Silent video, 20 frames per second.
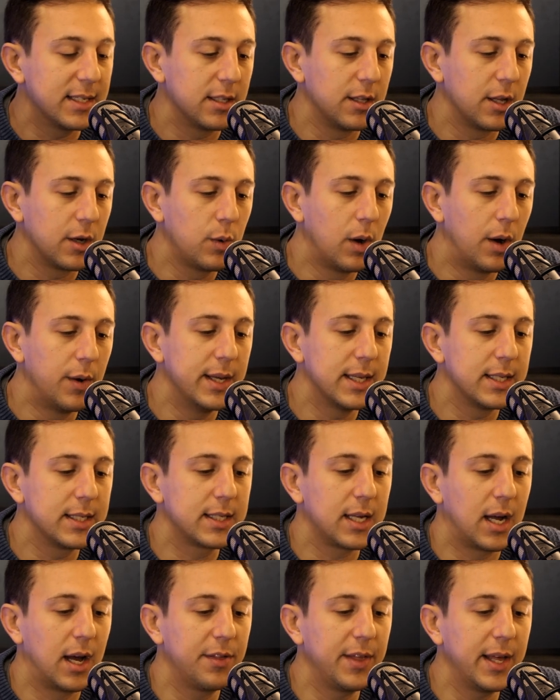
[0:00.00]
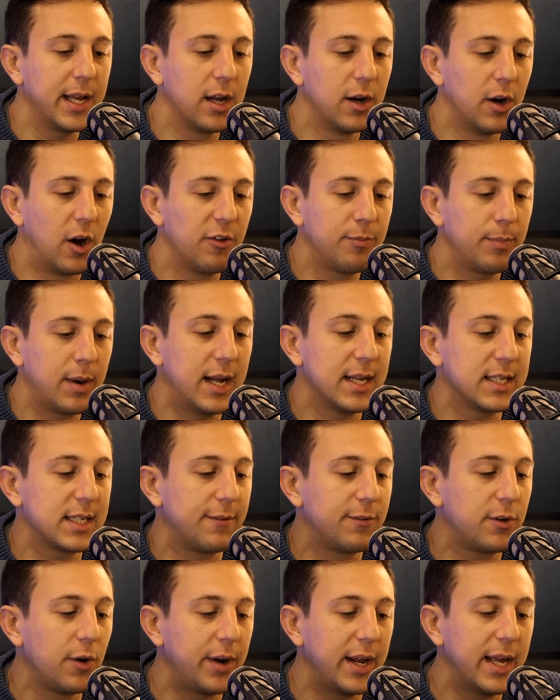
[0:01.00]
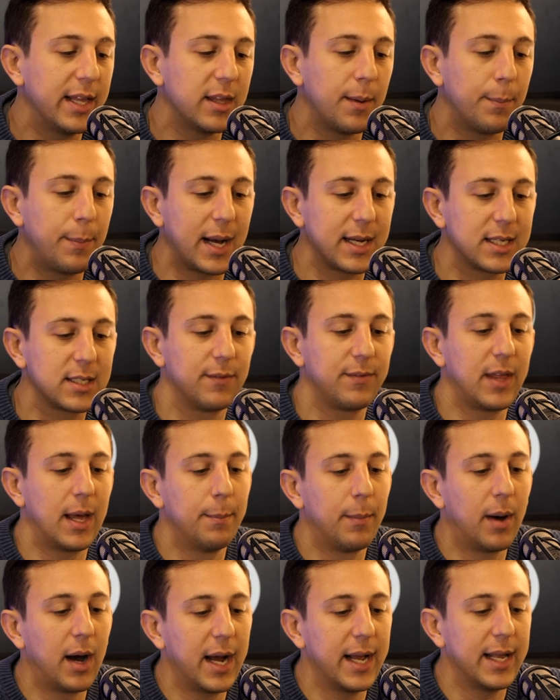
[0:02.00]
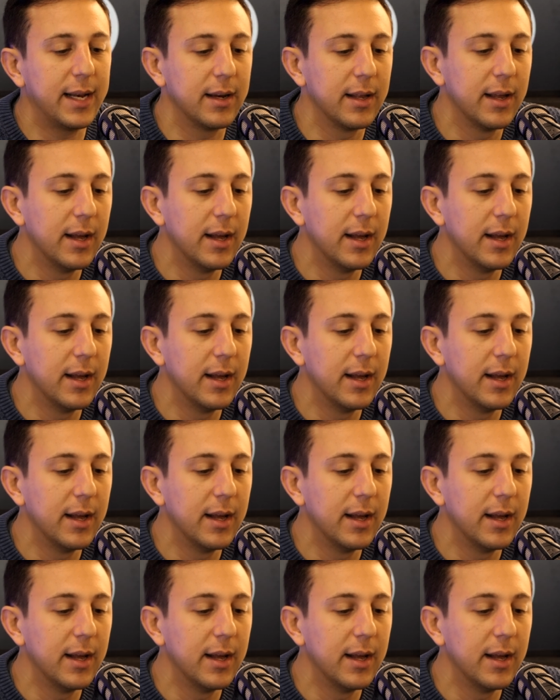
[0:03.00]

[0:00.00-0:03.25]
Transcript: And the quote is I think a lot of players have got it in the backs of their mind,